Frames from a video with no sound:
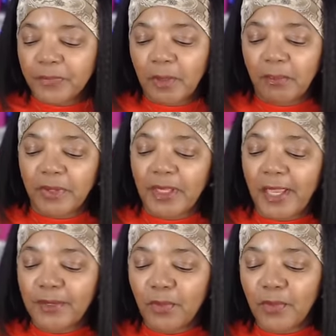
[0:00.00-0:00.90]
But I
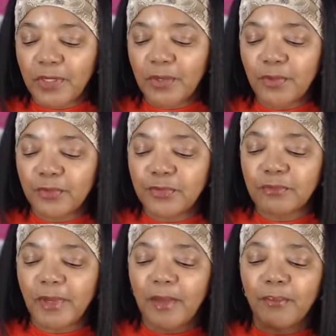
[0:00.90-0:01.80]
don't want to go through
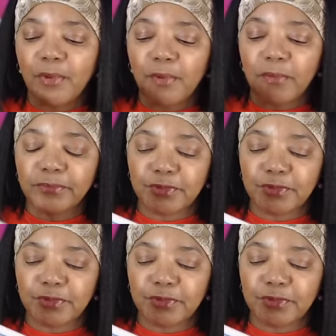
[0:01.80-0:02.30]
my bulbs